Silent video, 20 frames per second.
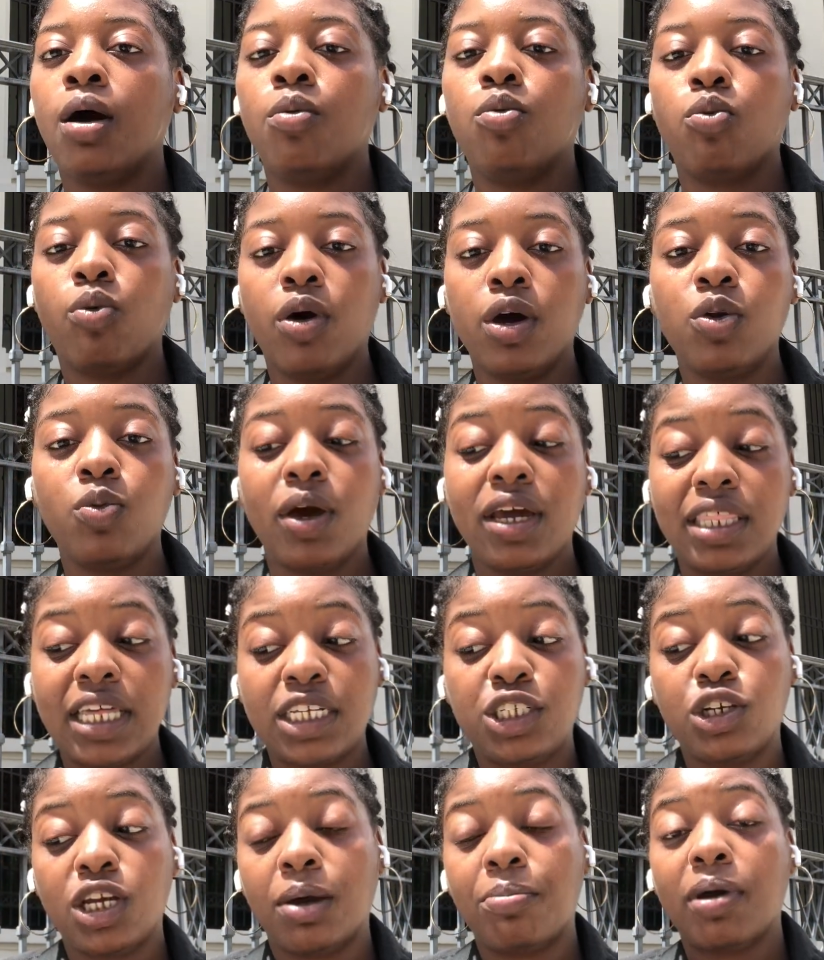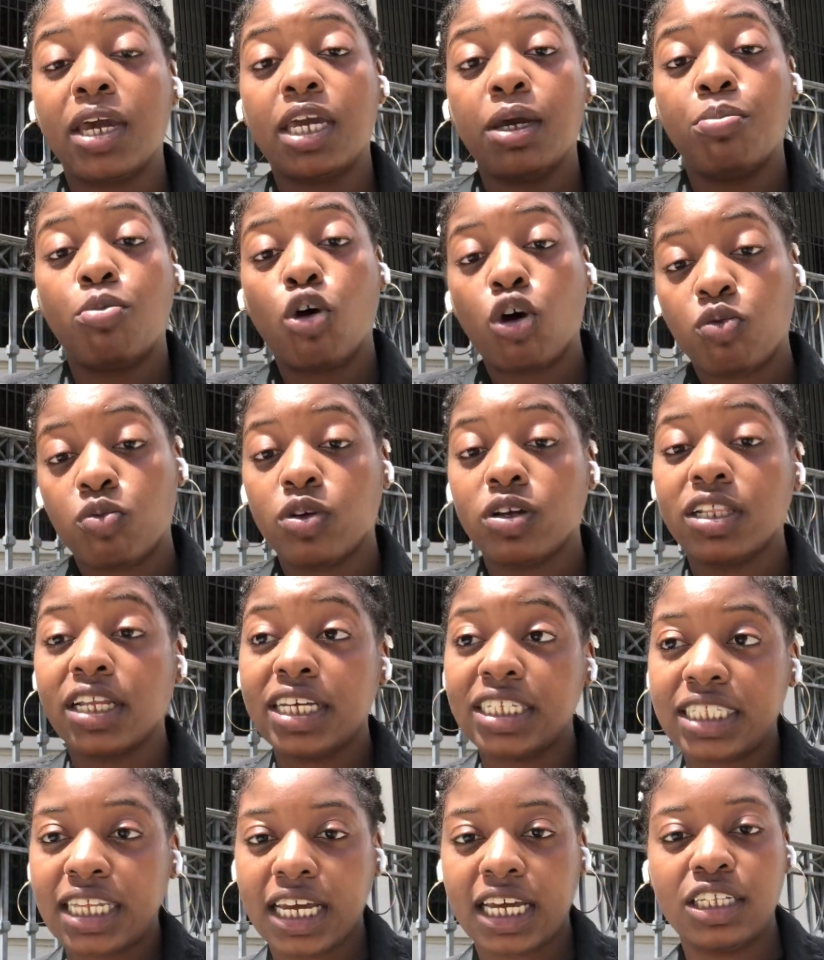one way that you can make it more
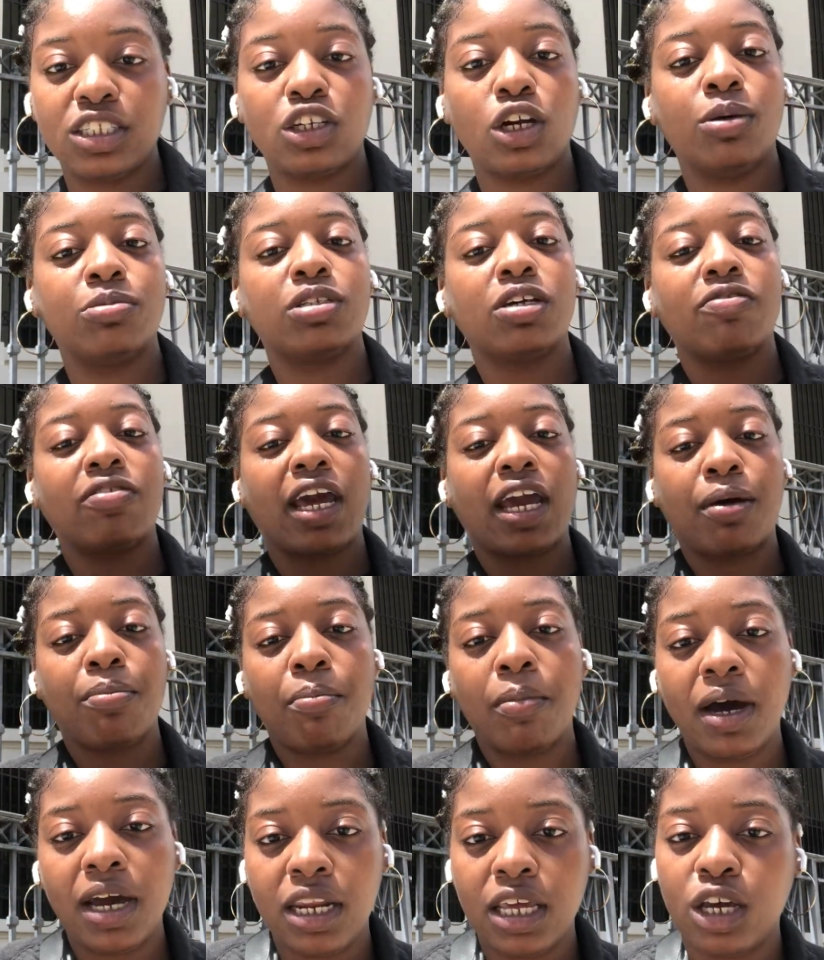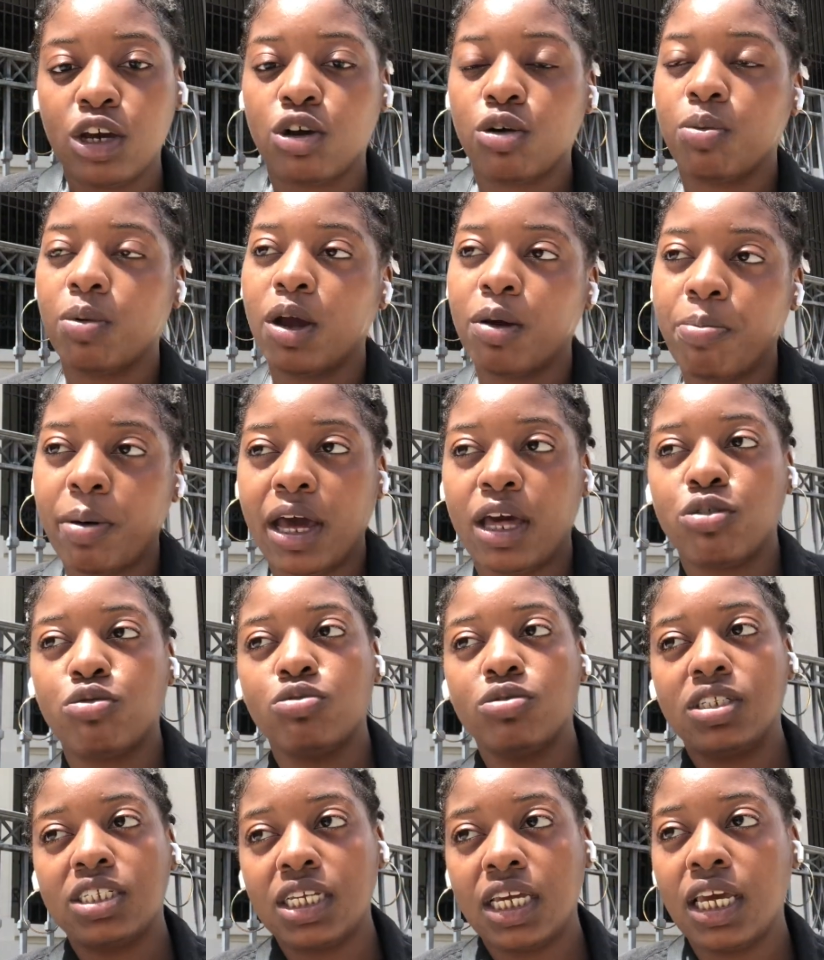realistic in terms of like money, career path,
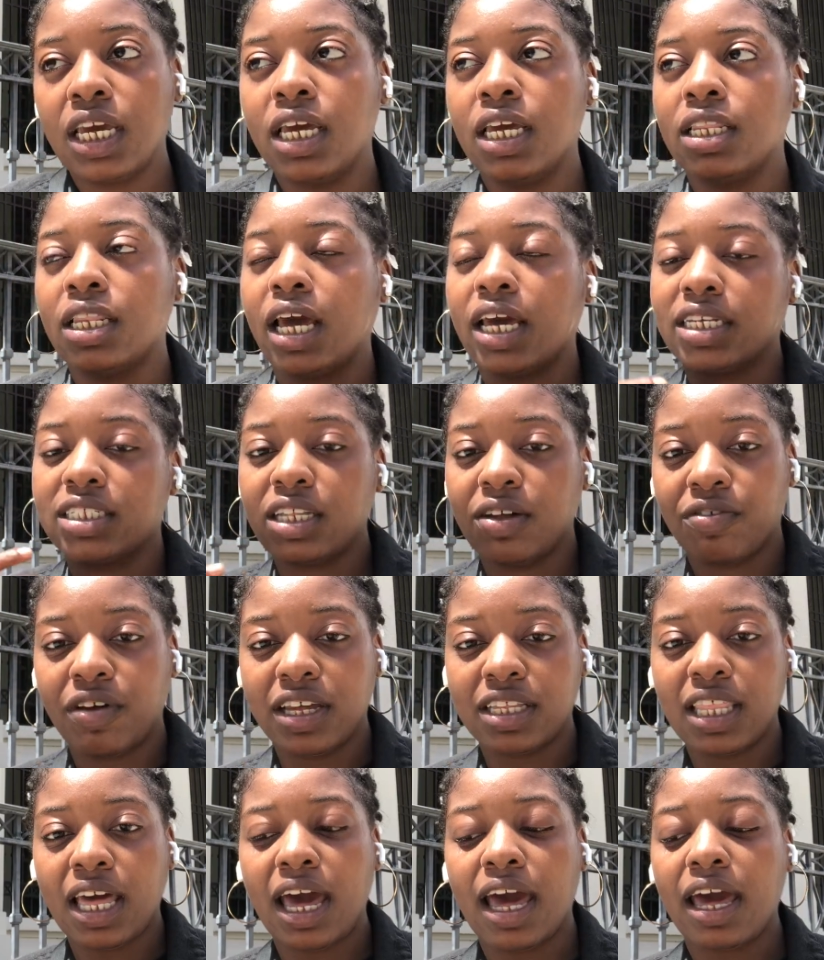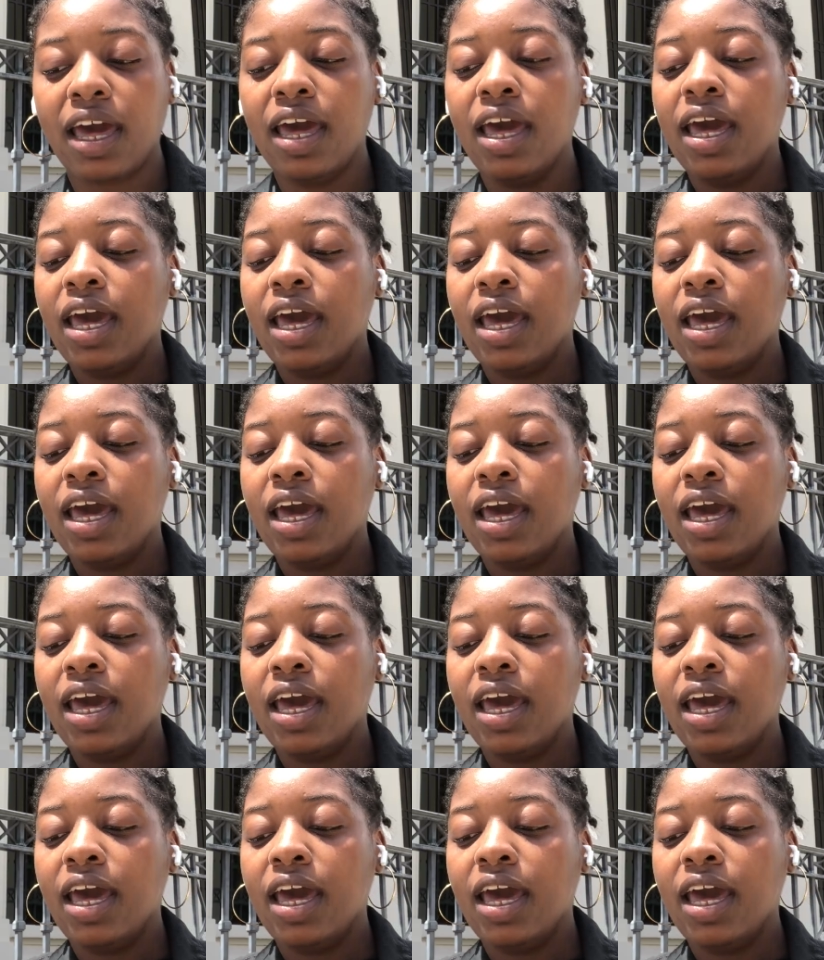routine, like stuff like that,